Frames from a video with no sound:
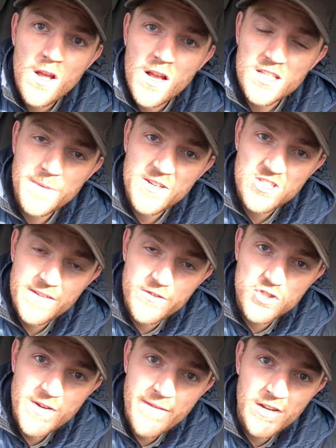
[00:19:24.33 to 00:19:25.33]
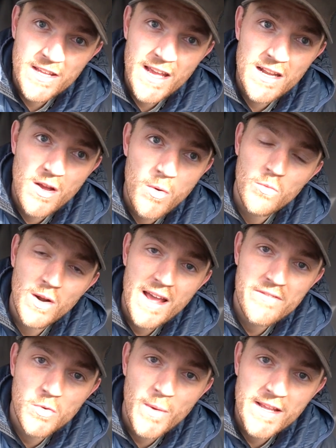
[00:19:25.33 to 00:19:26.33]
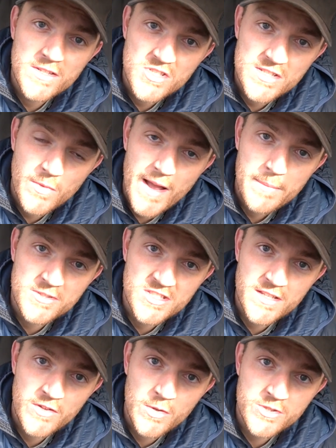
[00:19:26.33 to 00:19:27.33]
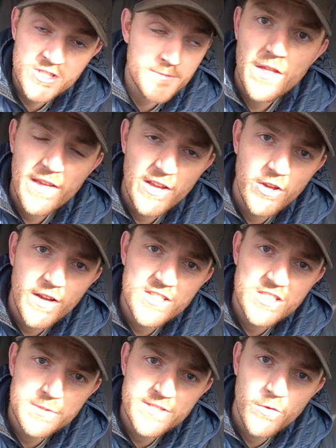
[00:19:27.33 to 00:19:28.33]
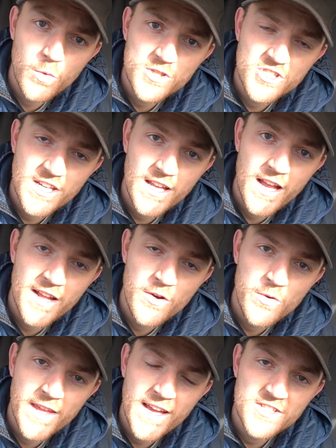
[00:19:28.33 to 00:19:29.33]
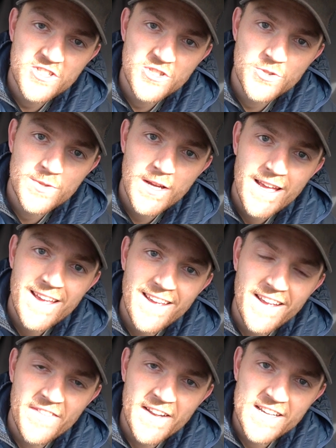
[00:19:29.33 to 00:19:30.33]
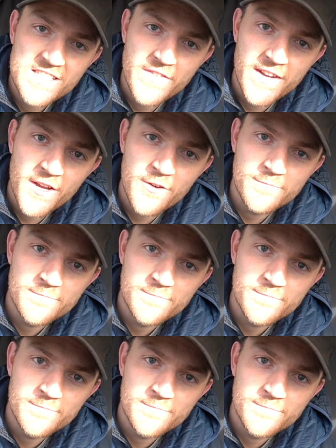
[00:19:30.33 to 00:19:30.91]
especially for travel again. We'll have to wait and see what happens in the future. Thank you guys so much for watching, and I will catch you in the next video.